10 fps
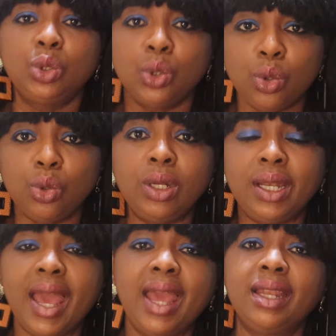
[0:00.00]
to
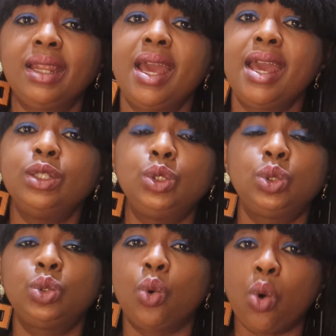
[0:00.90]
learn and
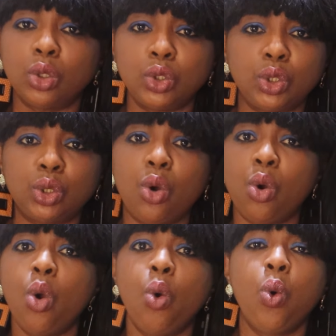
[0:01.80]
to
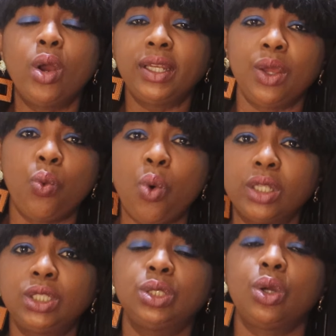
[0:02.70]
control what they
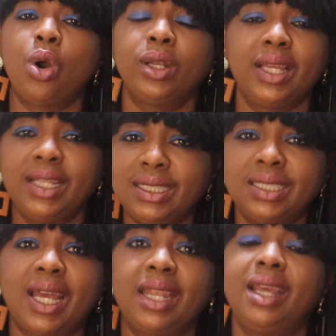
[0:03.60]
watch on the
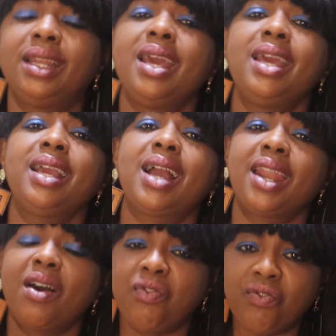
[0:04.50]
internet, it
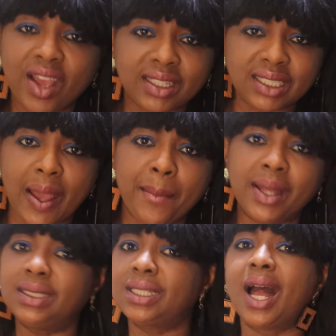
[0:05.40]
can affect their
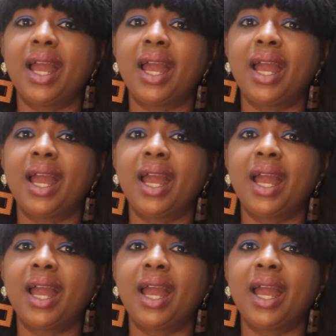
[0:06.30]
mental